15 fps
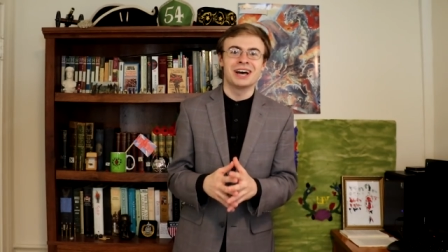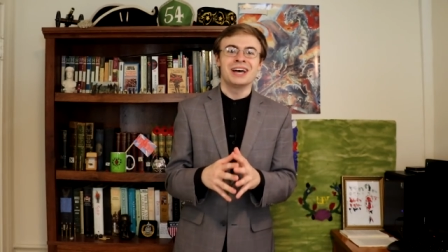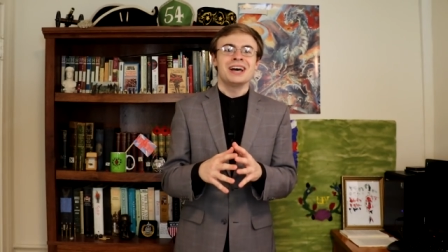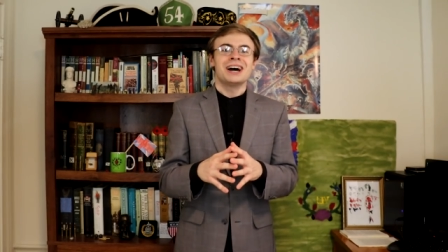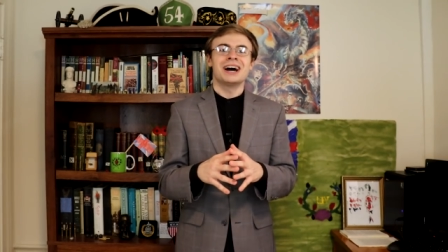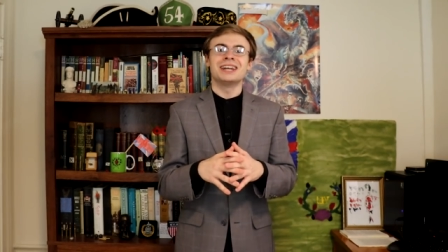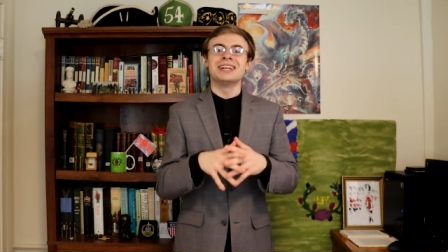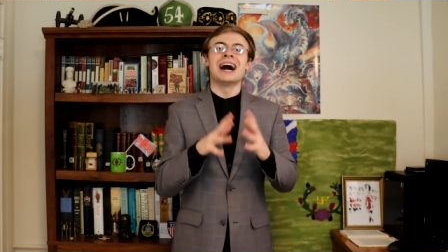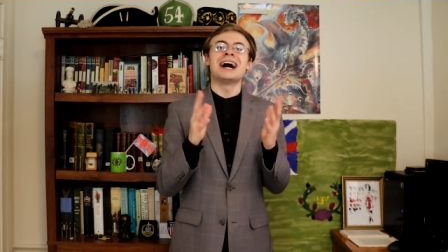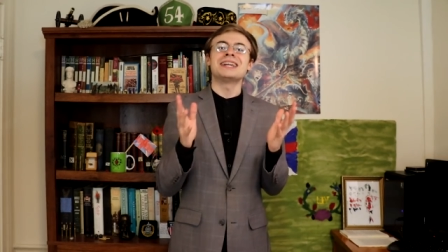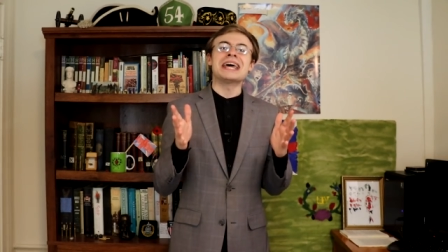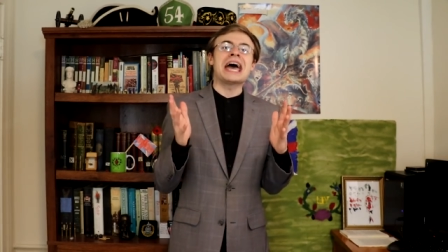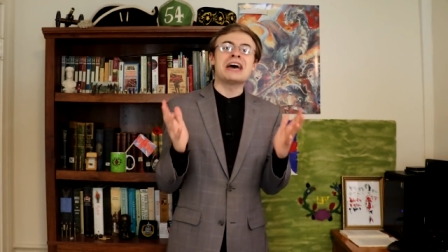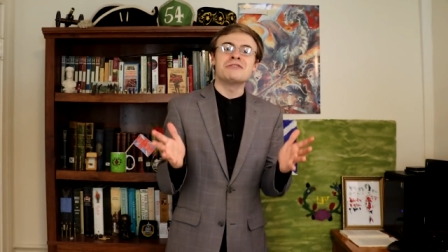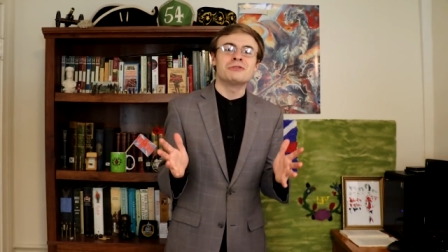Uh, uh,
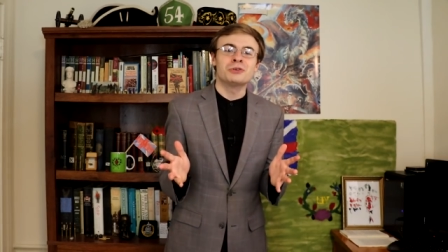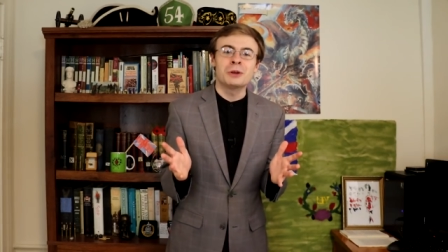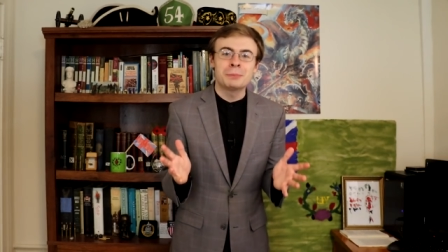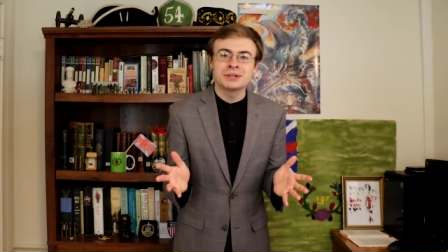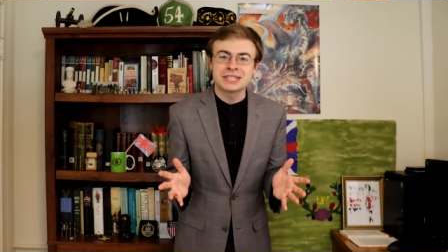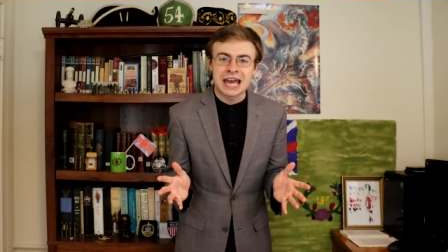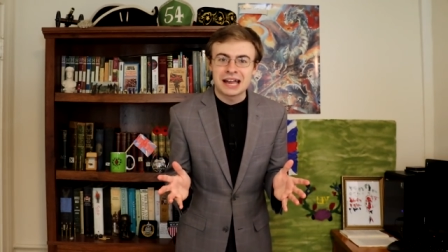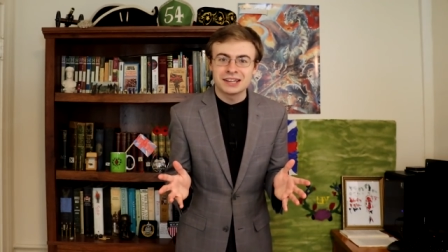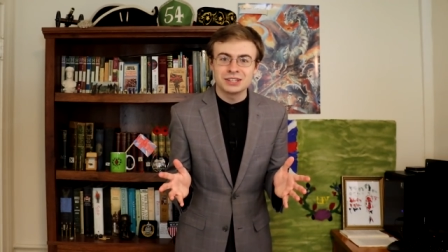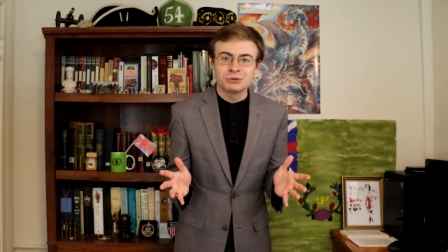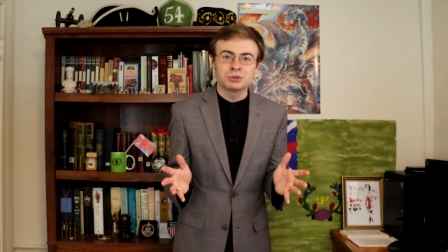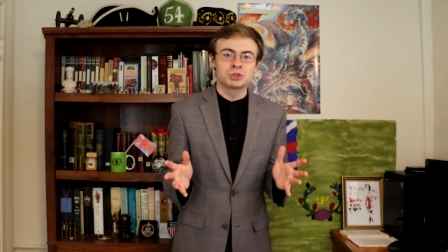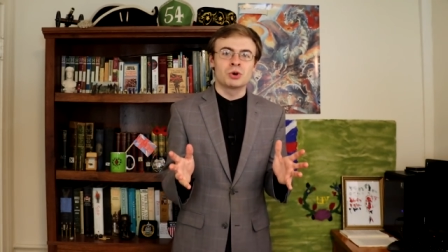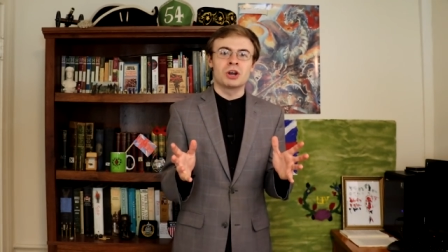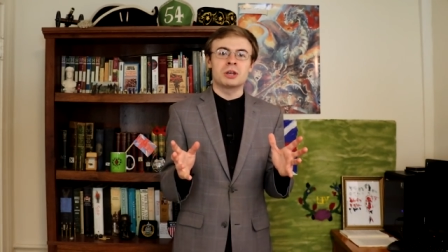not every
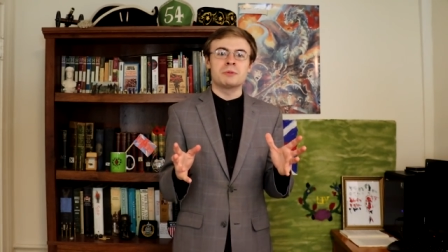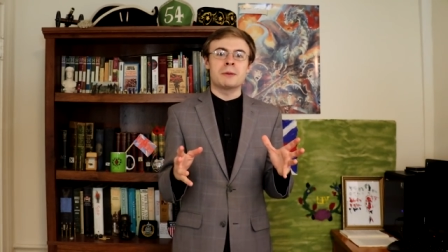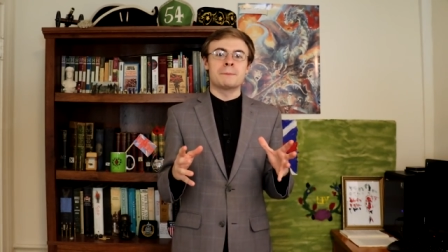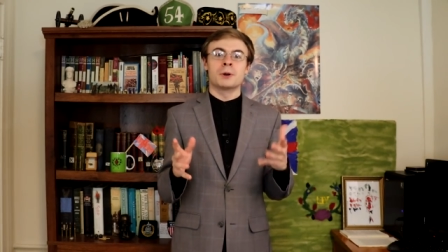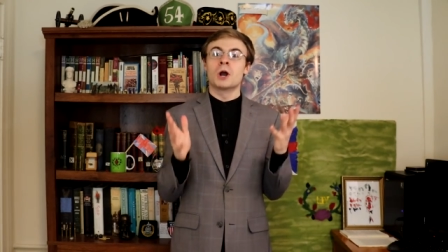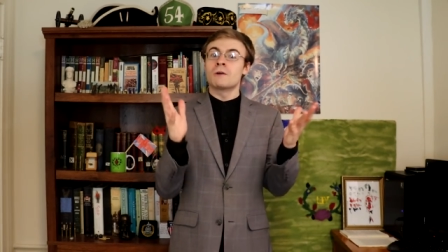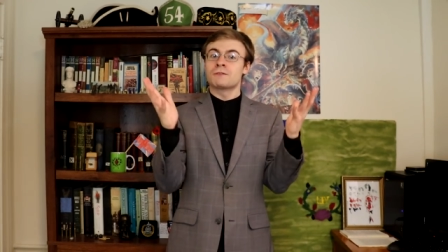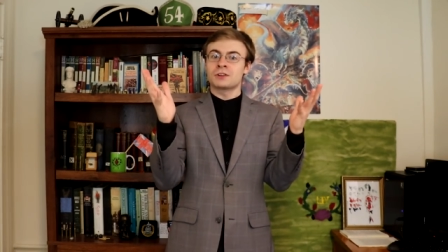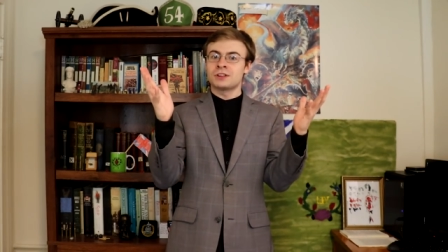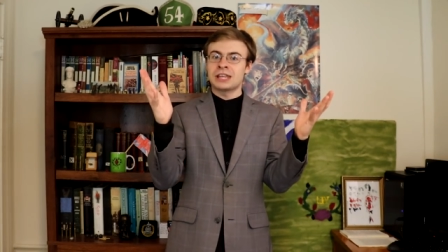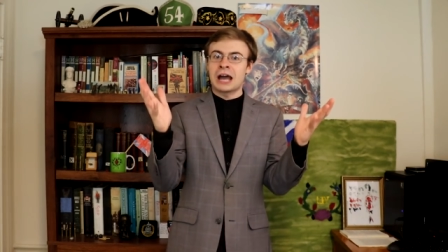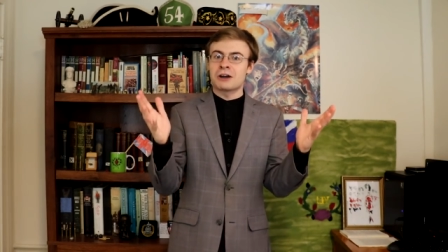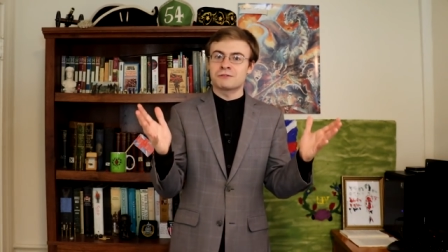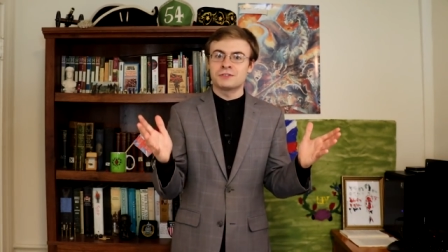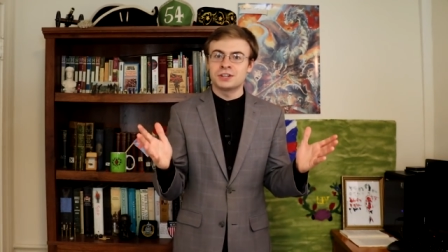battalion was going to be
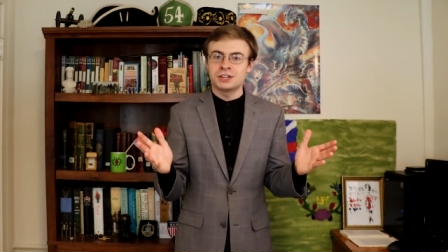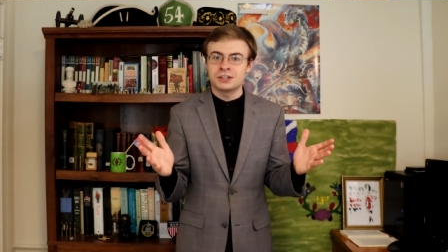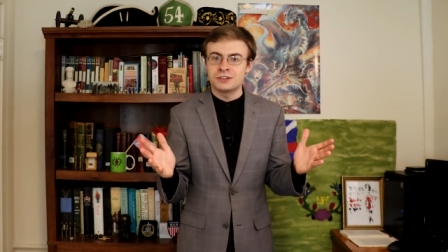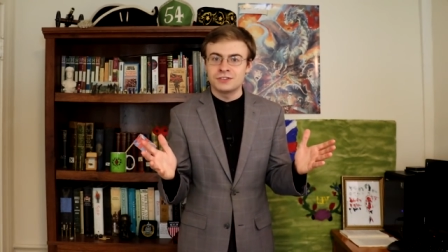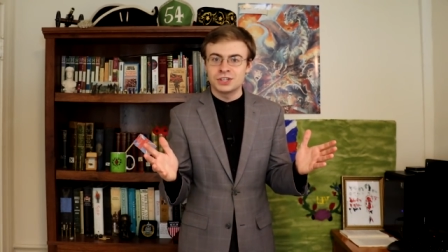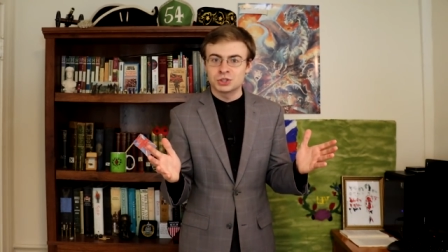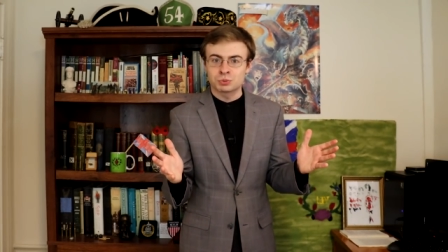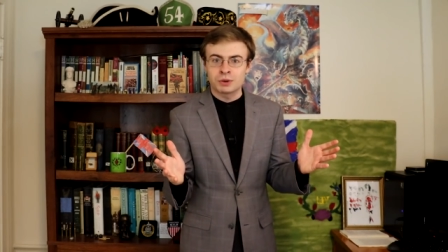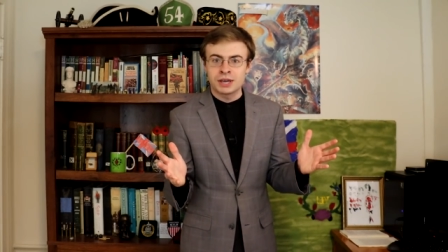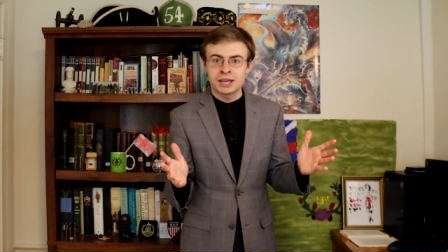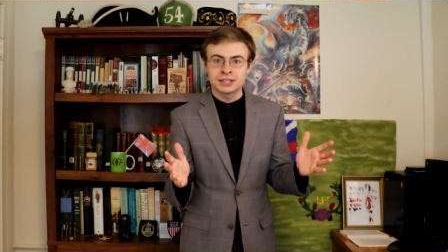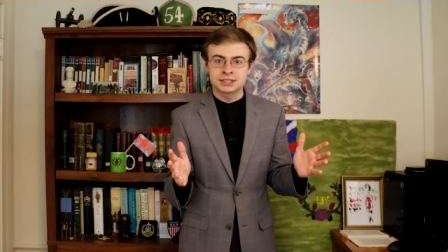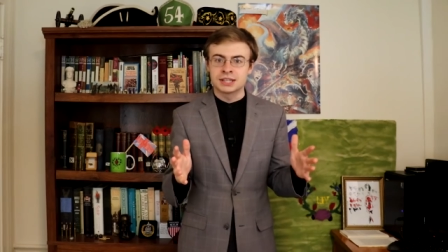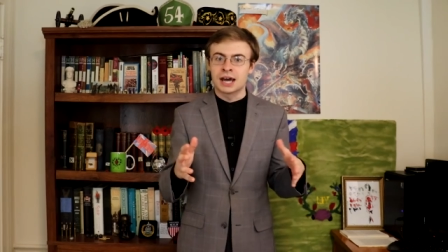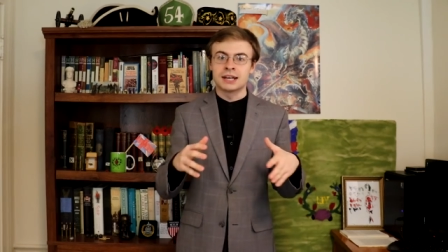perfectly outfitted in these ways.